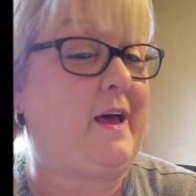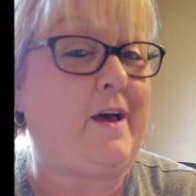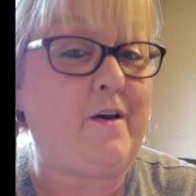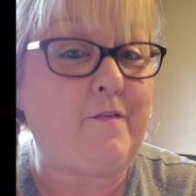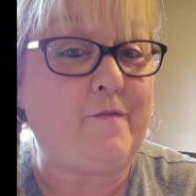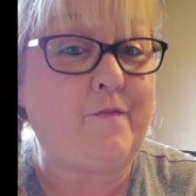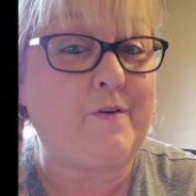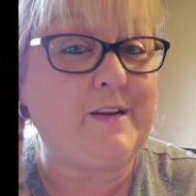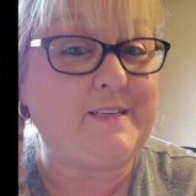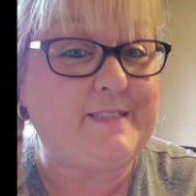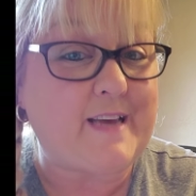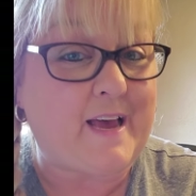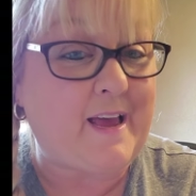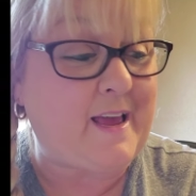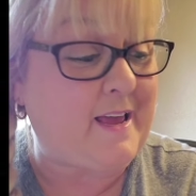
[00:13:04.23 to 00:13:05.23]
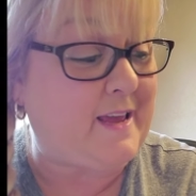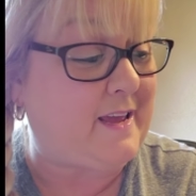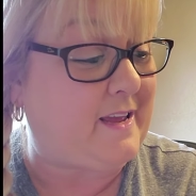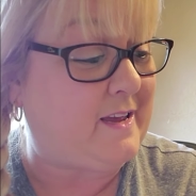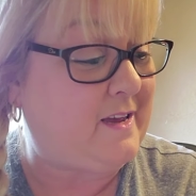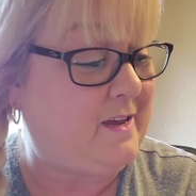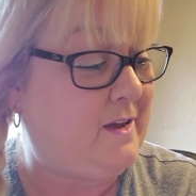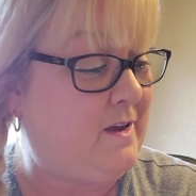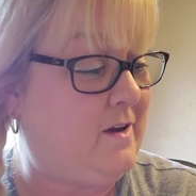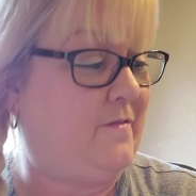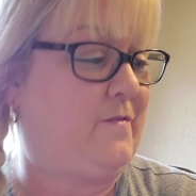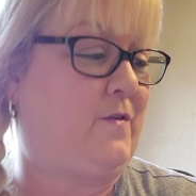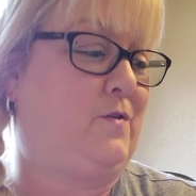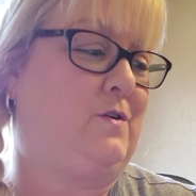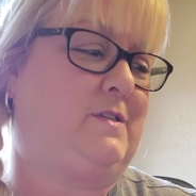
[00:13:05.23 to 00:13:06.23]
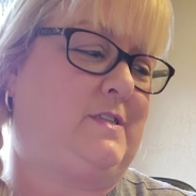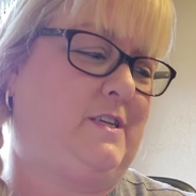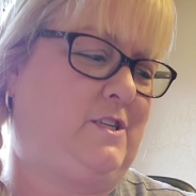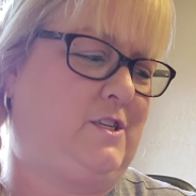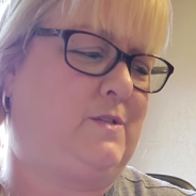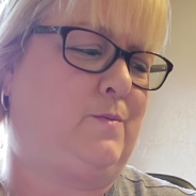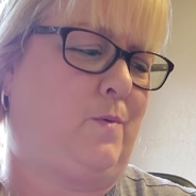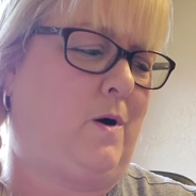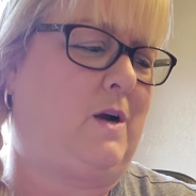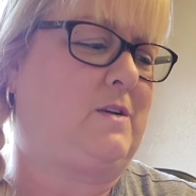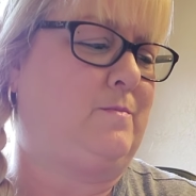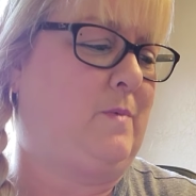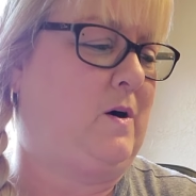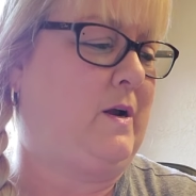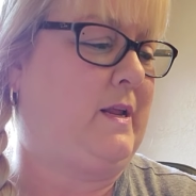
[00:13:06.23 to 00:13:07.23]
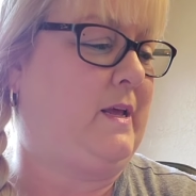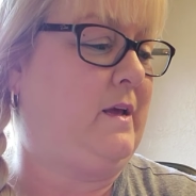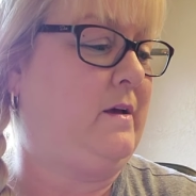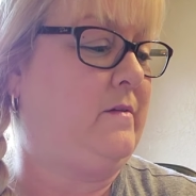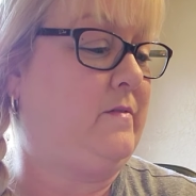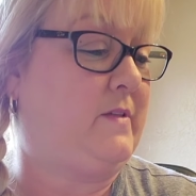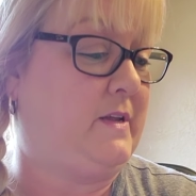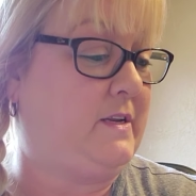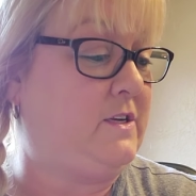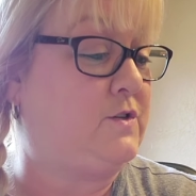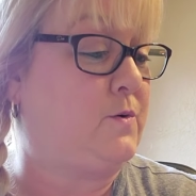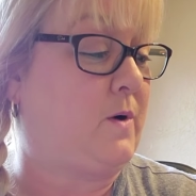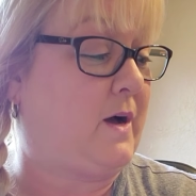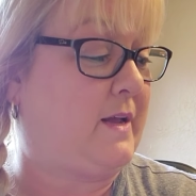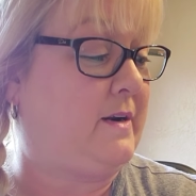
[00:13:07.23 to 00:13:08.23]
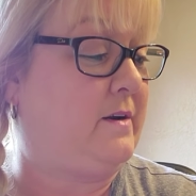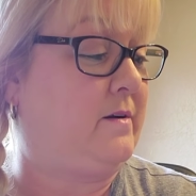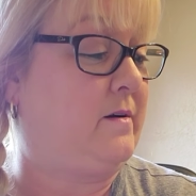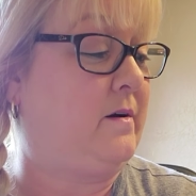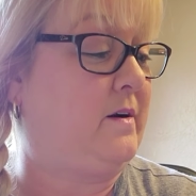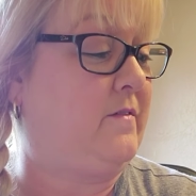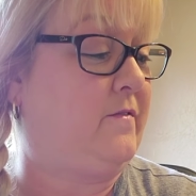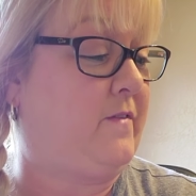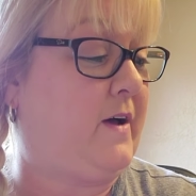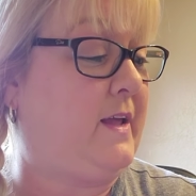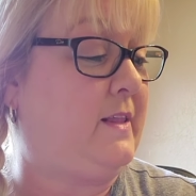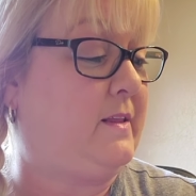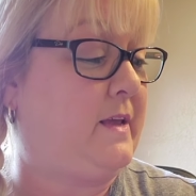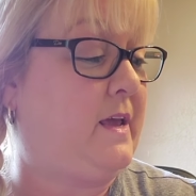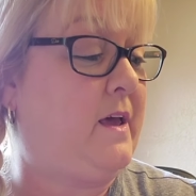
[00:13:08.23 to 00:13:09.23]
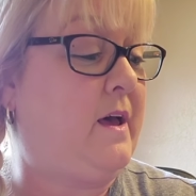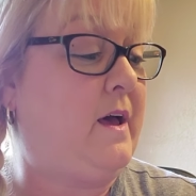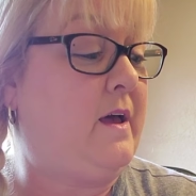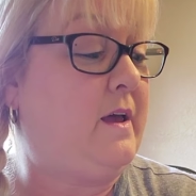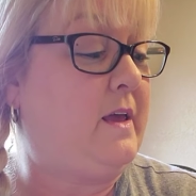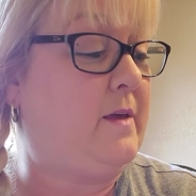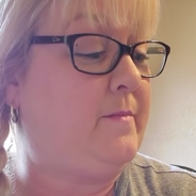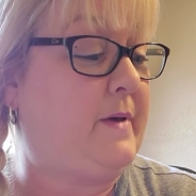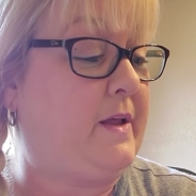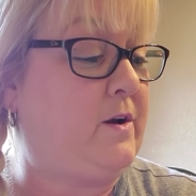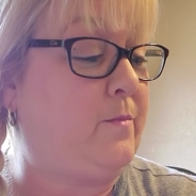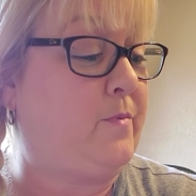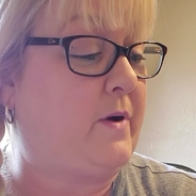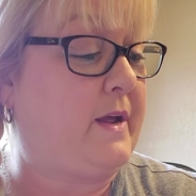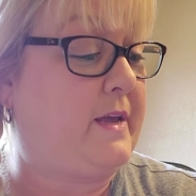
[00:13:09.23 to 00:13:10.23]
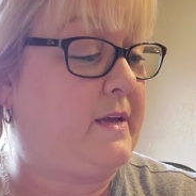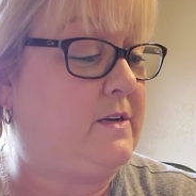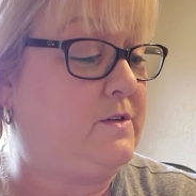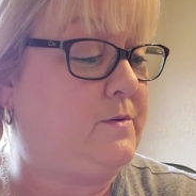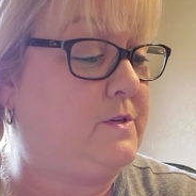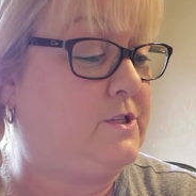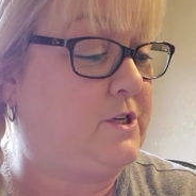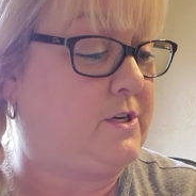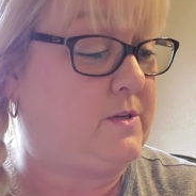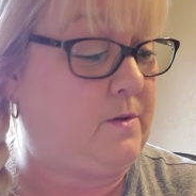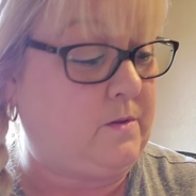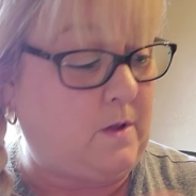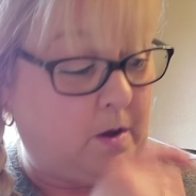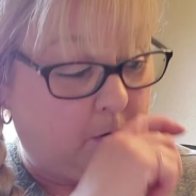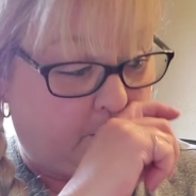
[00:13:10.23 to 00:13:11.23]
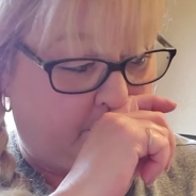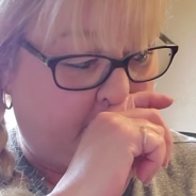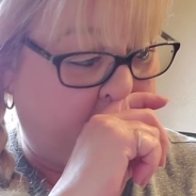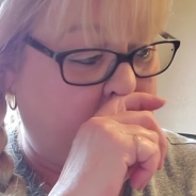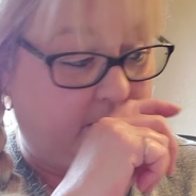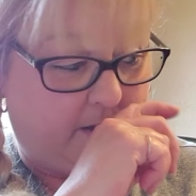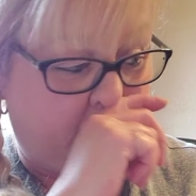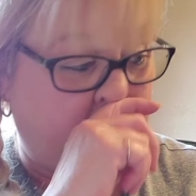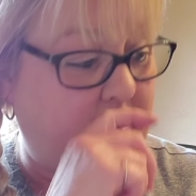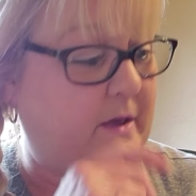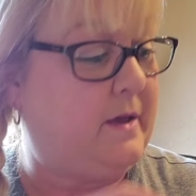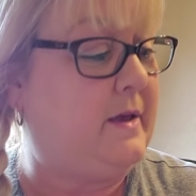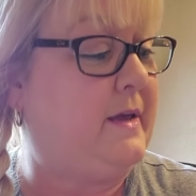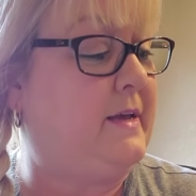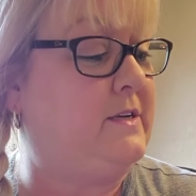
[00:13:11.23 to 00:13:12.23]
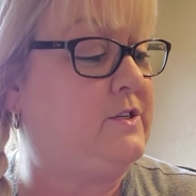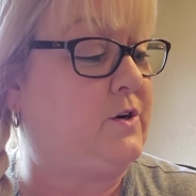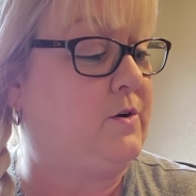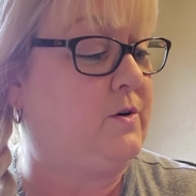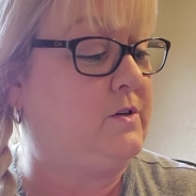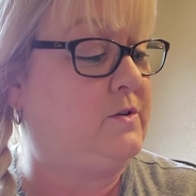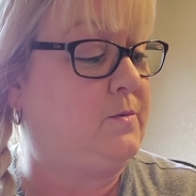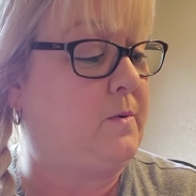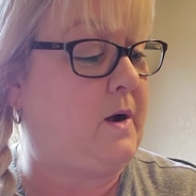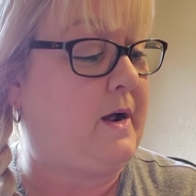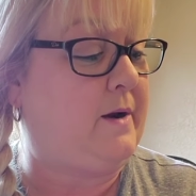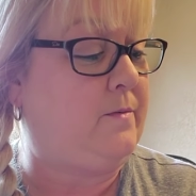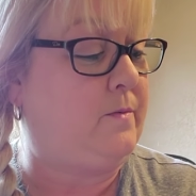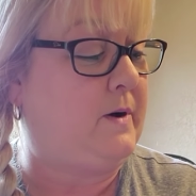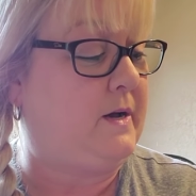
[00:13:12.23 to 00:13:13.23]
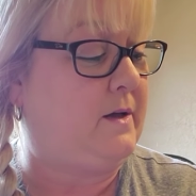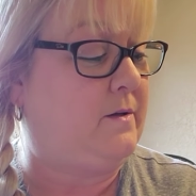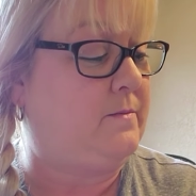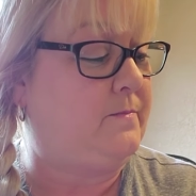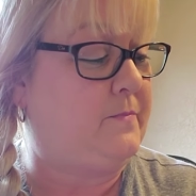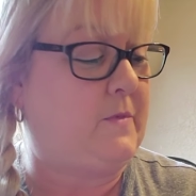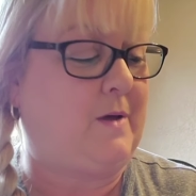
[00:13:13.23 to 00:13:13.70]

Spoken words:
every day. First, he just walked Maudie, then he trotted her, and finally, he made her break into a gentle lope. He learned to ride well,